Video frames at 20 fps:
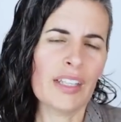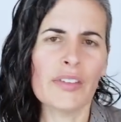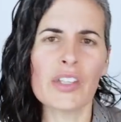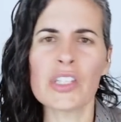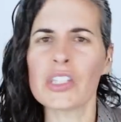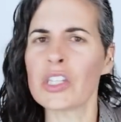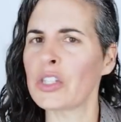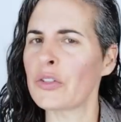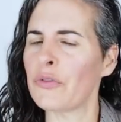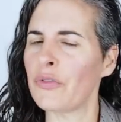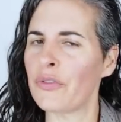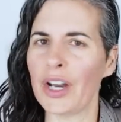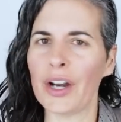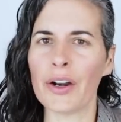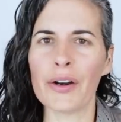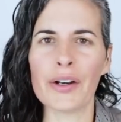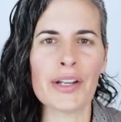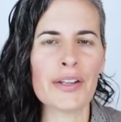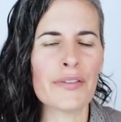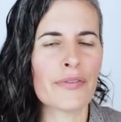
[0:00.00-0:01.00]
This is
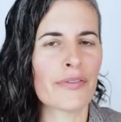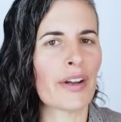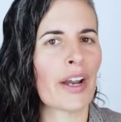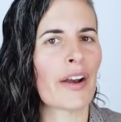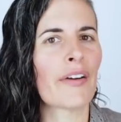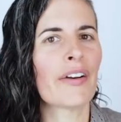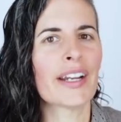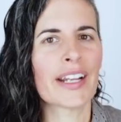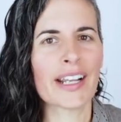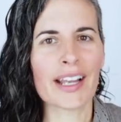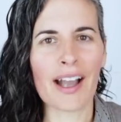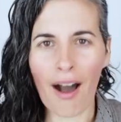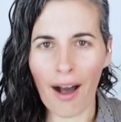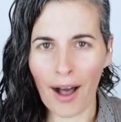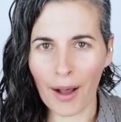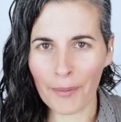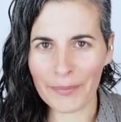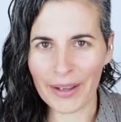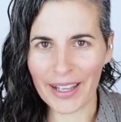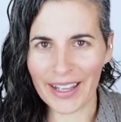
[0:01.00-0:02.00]
very, very
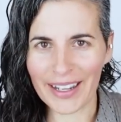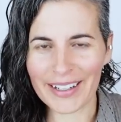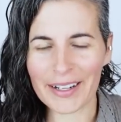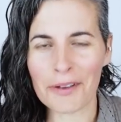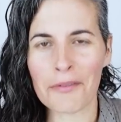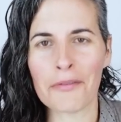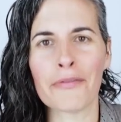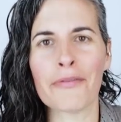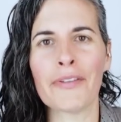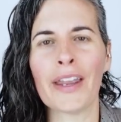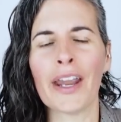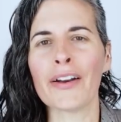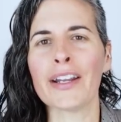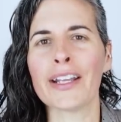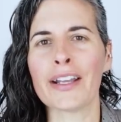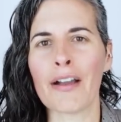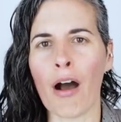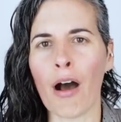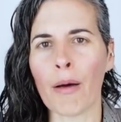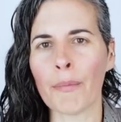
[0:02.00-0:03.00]
common,
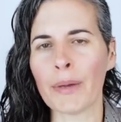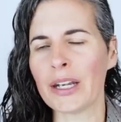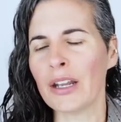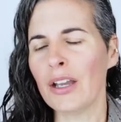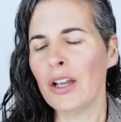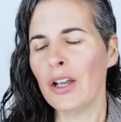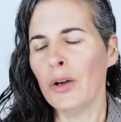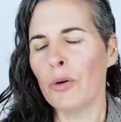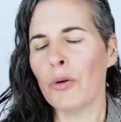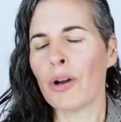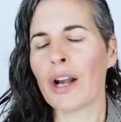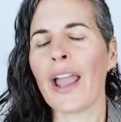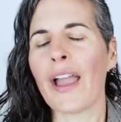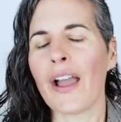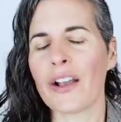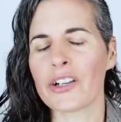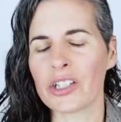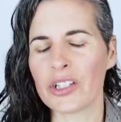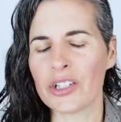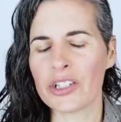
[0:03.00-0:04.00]
very common. When I
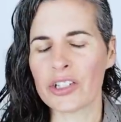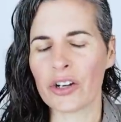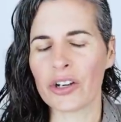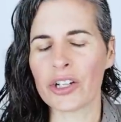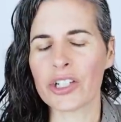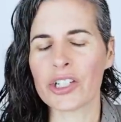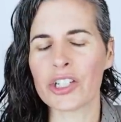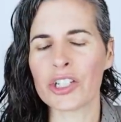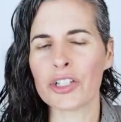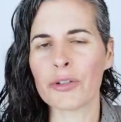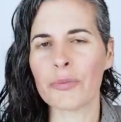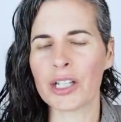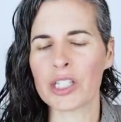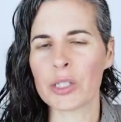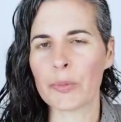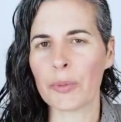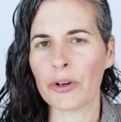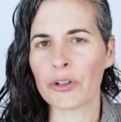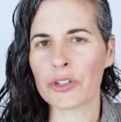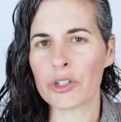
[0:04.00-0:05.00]
actually started to do
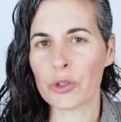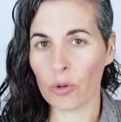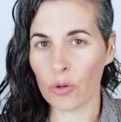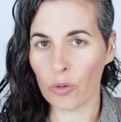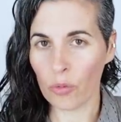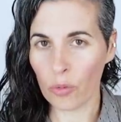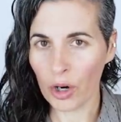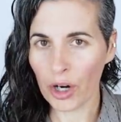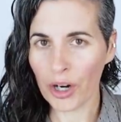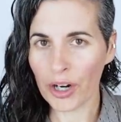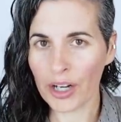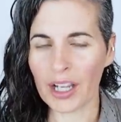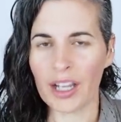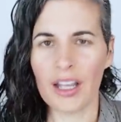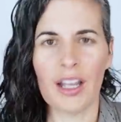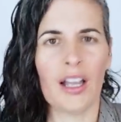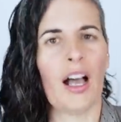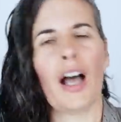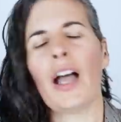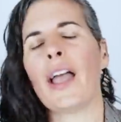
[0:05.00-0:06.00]
my spiritual
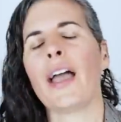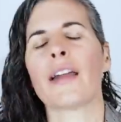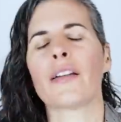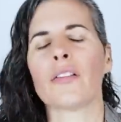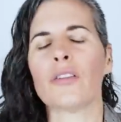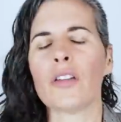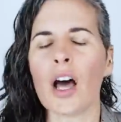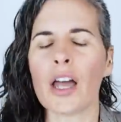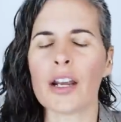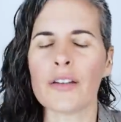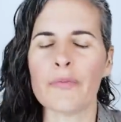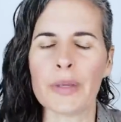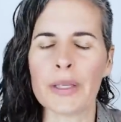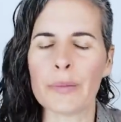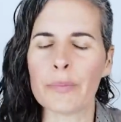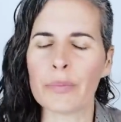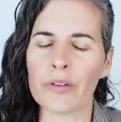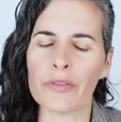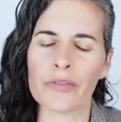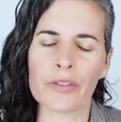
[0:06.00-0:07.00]
work, I had a lot of
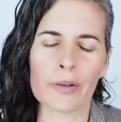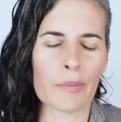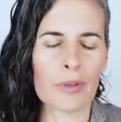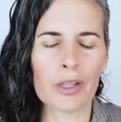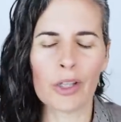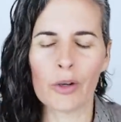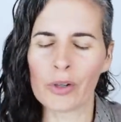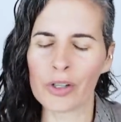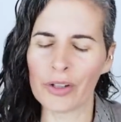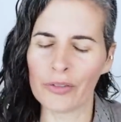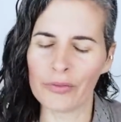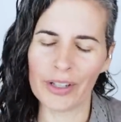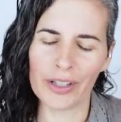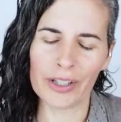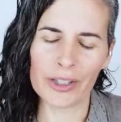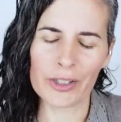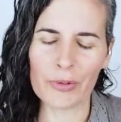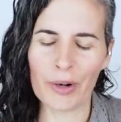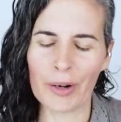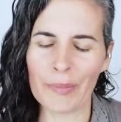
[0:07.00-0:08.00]
people from local
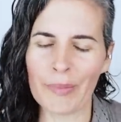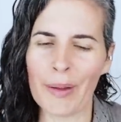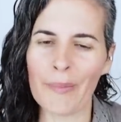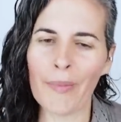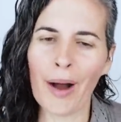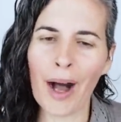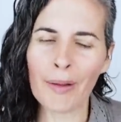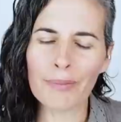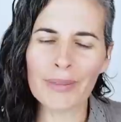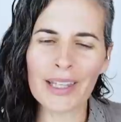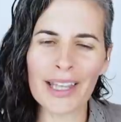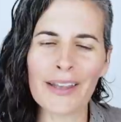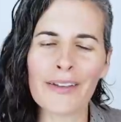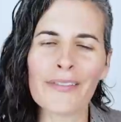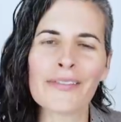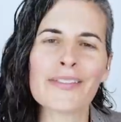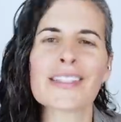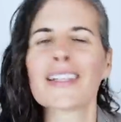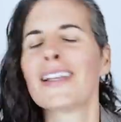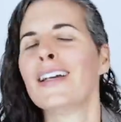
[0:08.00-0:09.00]
village where my mom
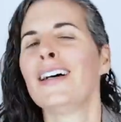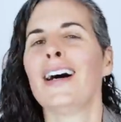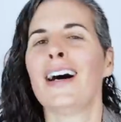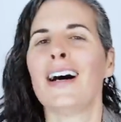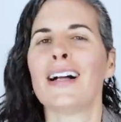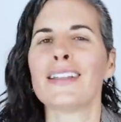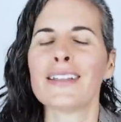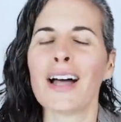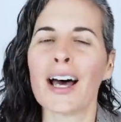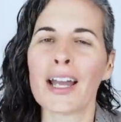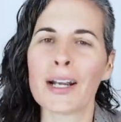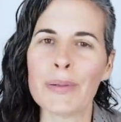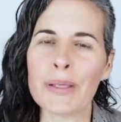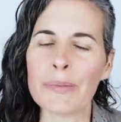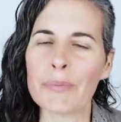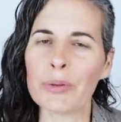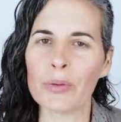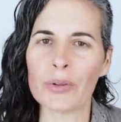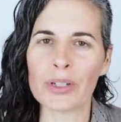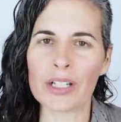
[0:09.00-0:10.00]
lives. A lot of
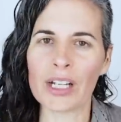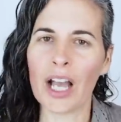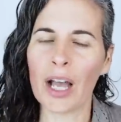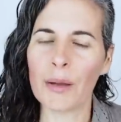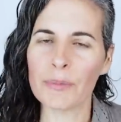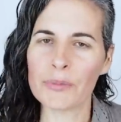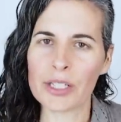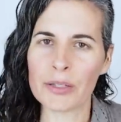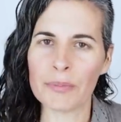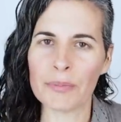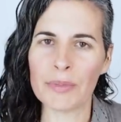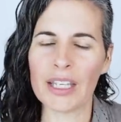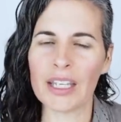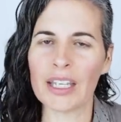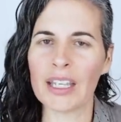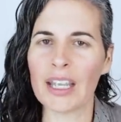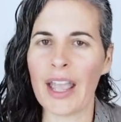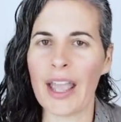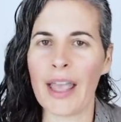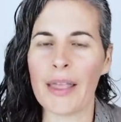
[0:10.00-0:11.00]
people would come to
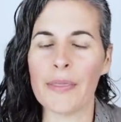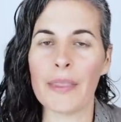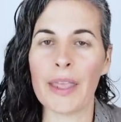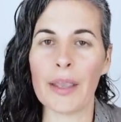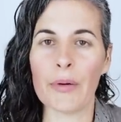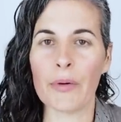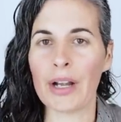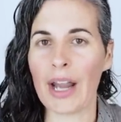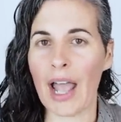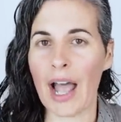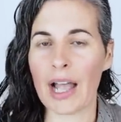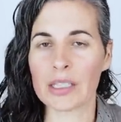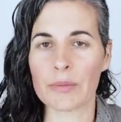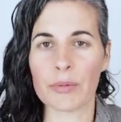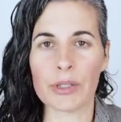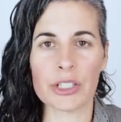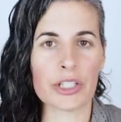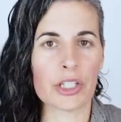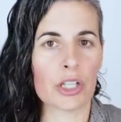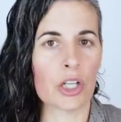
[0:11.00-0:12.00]
me and they would
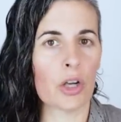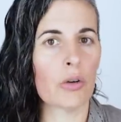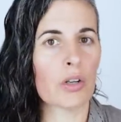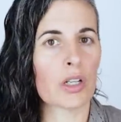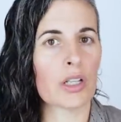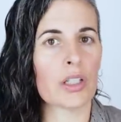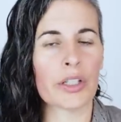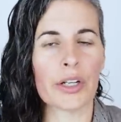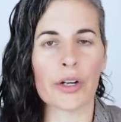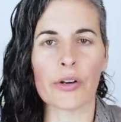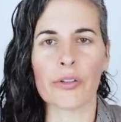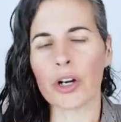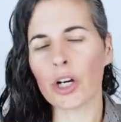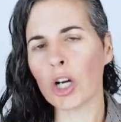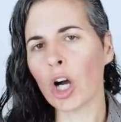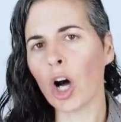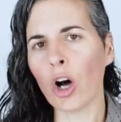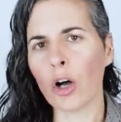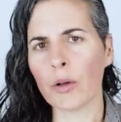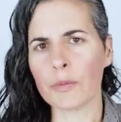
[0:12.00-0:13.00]
ask me to go clear
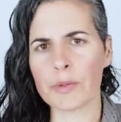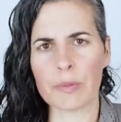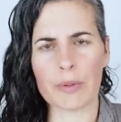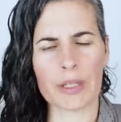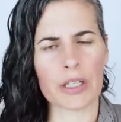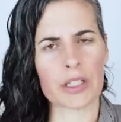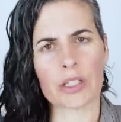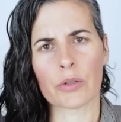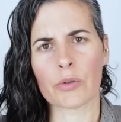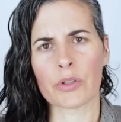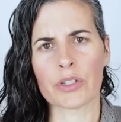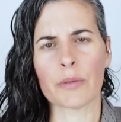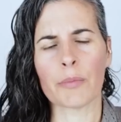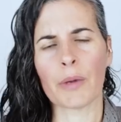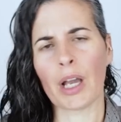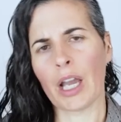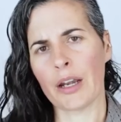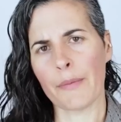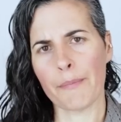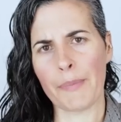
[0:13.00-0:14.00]
their homes because there was
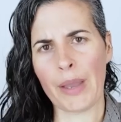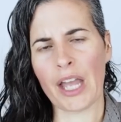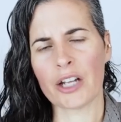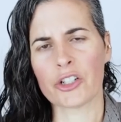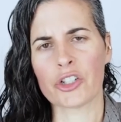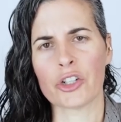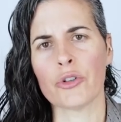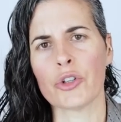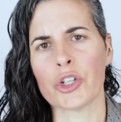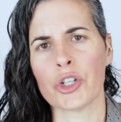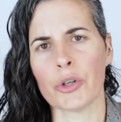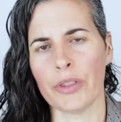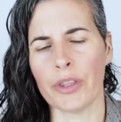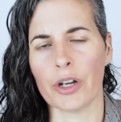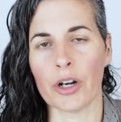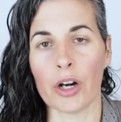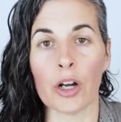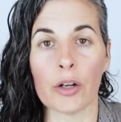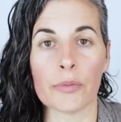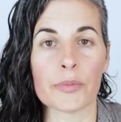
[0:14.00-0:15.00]
some kind of bad juju
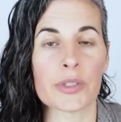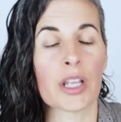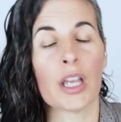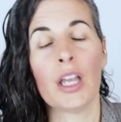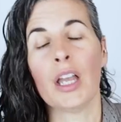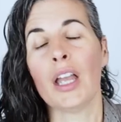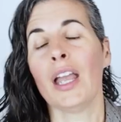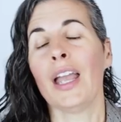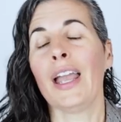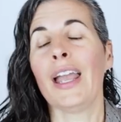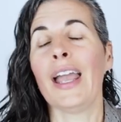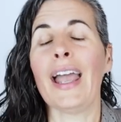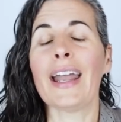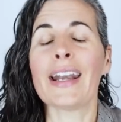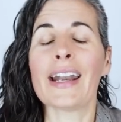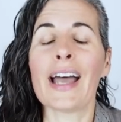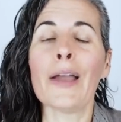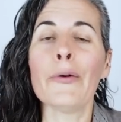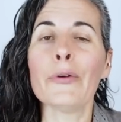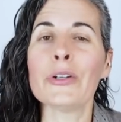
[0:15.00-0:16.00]
in their homes.
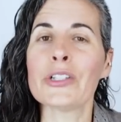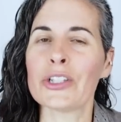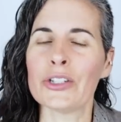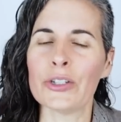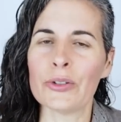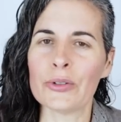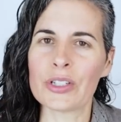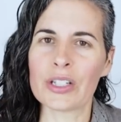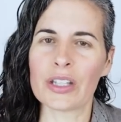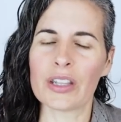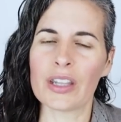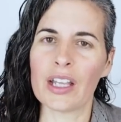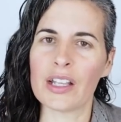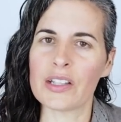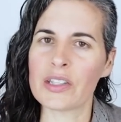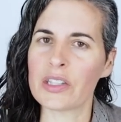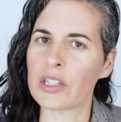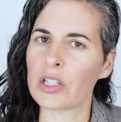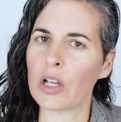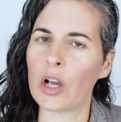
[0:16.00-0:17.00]
And I was new to
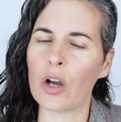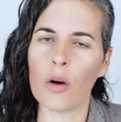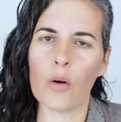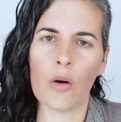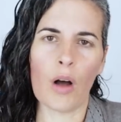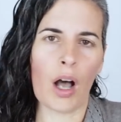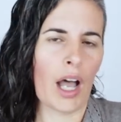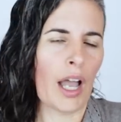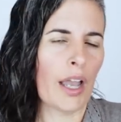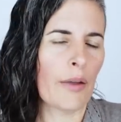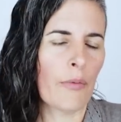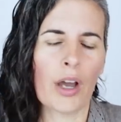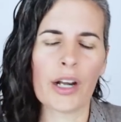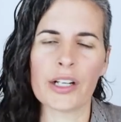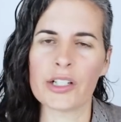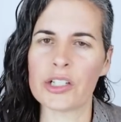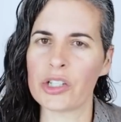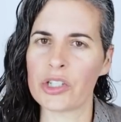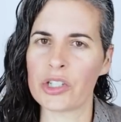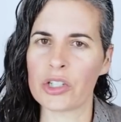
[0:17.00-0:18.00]
this, so I
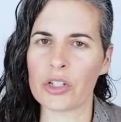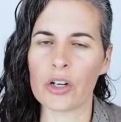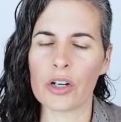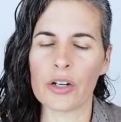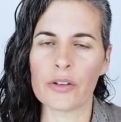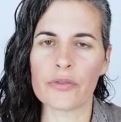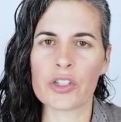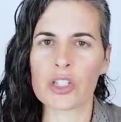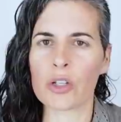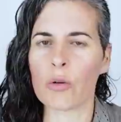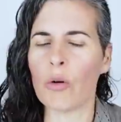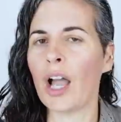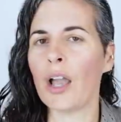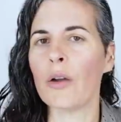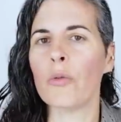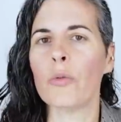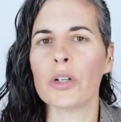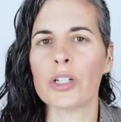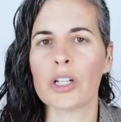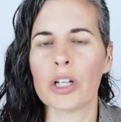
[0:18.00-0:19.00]
wanted to serve, so
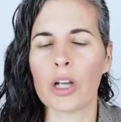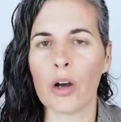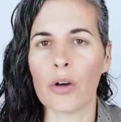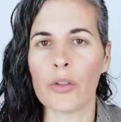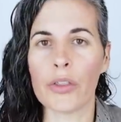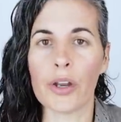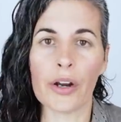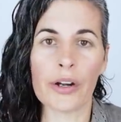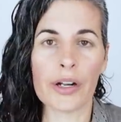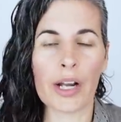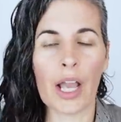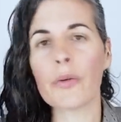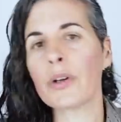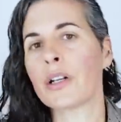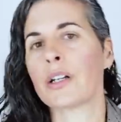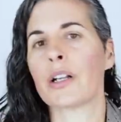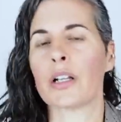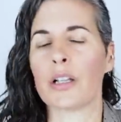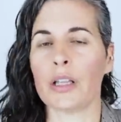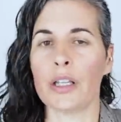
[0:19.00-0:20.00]
I would go there and I
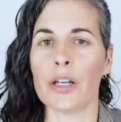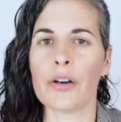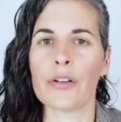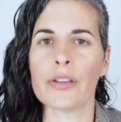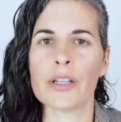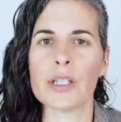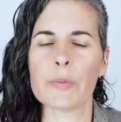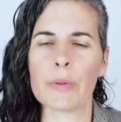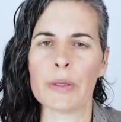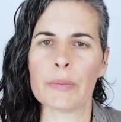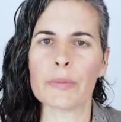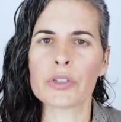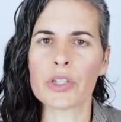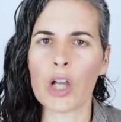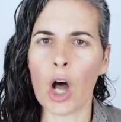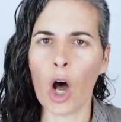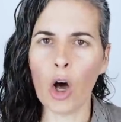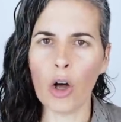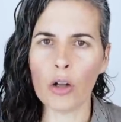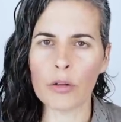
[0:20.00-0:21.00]
would clear these
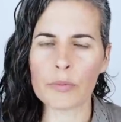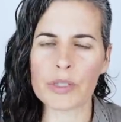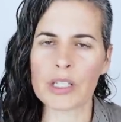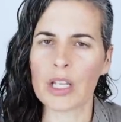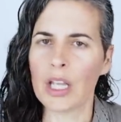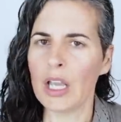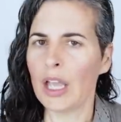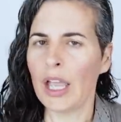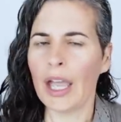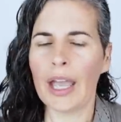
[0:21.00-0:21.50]
people's homes.